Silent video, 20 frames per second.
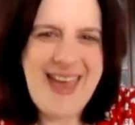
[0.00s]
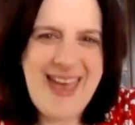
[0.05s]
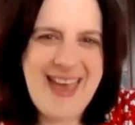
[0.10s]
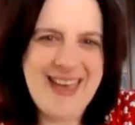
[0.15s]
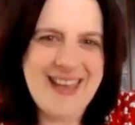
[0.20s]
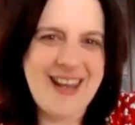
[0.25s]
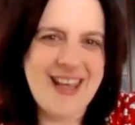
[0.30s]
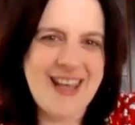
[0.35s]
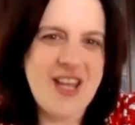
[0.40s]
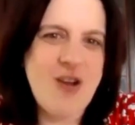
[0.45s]

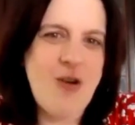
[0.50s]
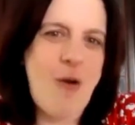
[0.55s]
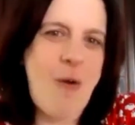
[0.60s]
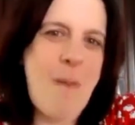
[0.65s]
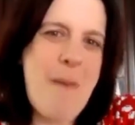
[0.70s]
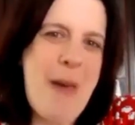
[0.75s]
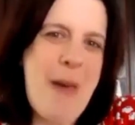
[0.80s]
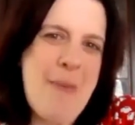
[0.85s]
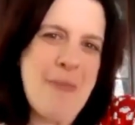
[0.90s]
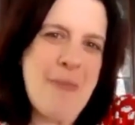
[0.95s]
And I can
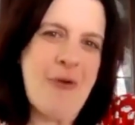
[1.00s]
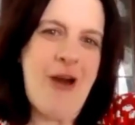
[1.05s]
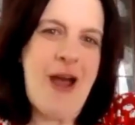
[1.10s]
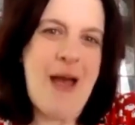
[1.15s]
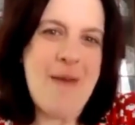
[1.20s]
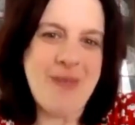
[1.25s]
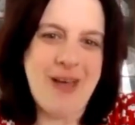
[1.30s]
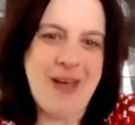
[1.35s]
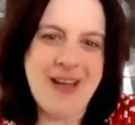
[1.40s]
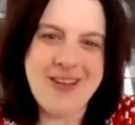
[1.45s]
remember,
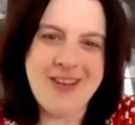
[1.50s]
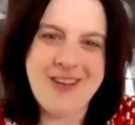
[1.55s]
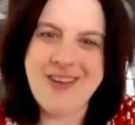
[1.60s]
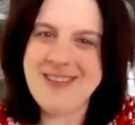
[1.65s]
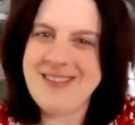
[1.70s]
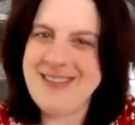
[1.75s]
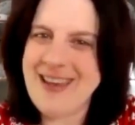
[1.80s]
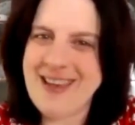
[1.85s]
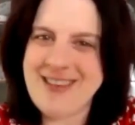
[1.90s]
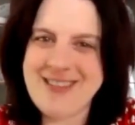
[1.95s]
I'm not a
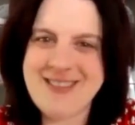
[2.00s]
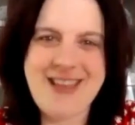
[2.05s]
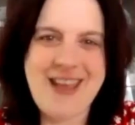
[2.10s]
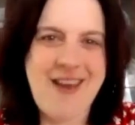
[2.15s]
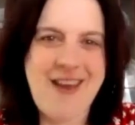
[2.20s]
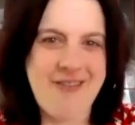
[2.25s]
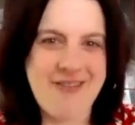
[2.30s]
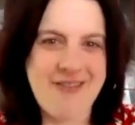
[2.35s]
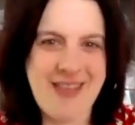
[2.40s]
good test taker.